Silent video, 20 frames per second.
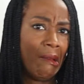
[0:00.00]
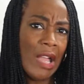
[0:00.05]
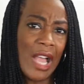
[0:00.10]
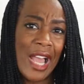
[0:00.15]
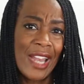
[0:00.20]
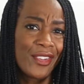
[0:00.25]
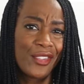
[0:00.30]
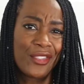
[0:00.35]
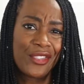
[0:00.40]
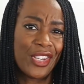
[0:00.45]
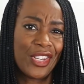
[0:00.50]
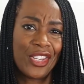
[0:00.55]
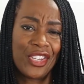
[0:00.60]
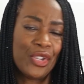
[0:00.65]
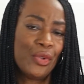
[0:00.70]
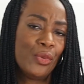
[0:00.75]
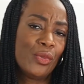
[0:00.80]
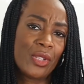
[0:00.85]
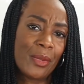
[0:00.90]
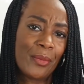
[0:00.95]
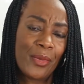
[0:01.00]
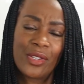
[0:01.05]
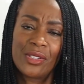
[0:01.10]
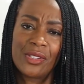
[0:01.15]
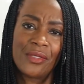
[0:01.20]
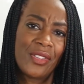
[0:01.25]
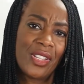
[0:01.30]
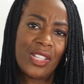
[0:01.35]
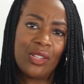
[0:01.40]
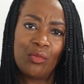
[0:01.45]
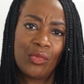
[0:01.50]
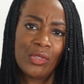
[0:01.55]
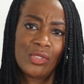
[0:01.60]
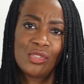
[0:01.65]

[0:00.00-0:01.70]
I just didn't use it because I'm thinking, well,